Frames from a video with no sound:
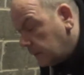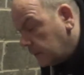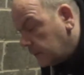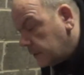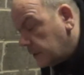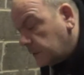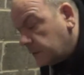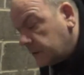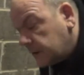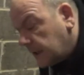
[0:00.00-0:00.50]

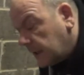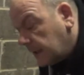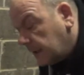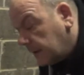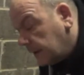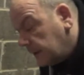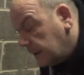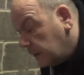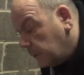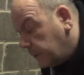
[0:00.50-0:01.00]
Do sail a
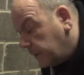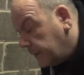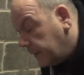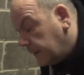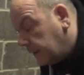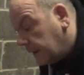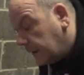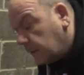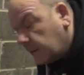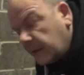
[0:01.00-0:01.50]
little bit
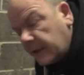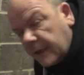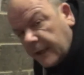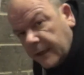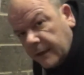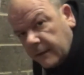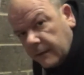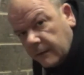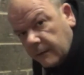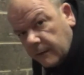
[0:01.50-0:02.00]
now and
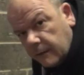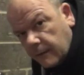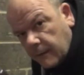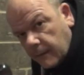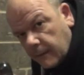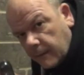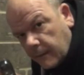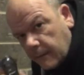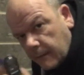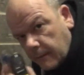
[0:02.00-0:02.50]
again.
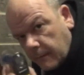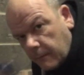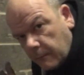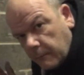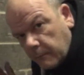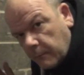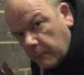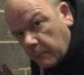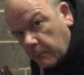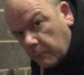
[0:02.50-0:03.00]

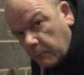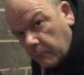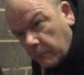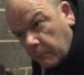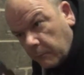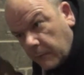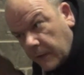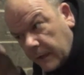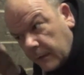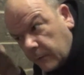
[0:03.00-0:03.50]

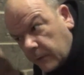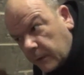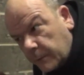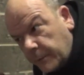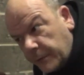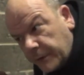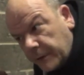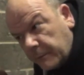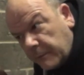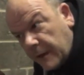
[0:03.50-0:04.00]
Might want to
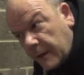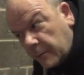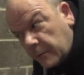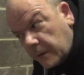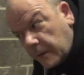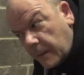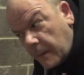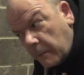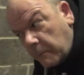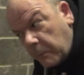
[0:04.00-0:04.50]
put a mount
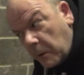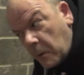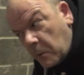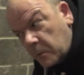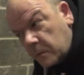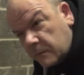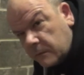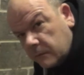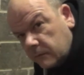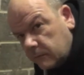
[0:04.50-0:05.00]
on the boat,
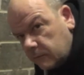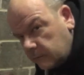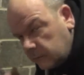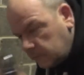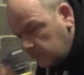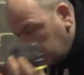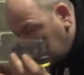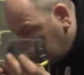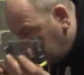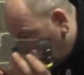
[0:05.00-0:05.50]

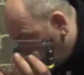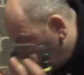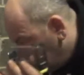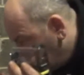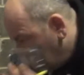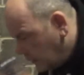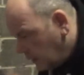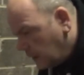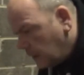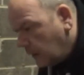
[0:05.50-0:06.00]

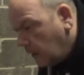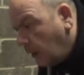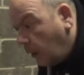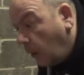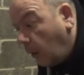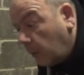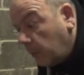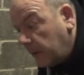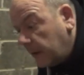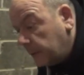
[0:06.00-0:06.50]

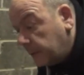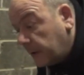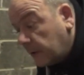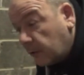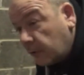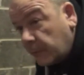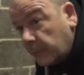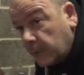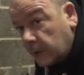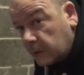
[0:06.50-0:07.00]
or maybe a
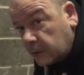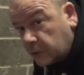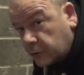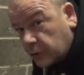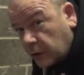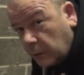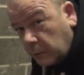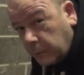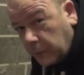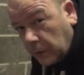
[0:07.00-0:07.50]
remote
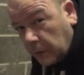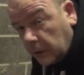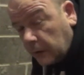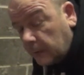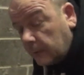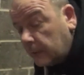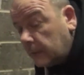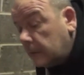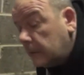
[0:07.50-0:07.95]
control boat.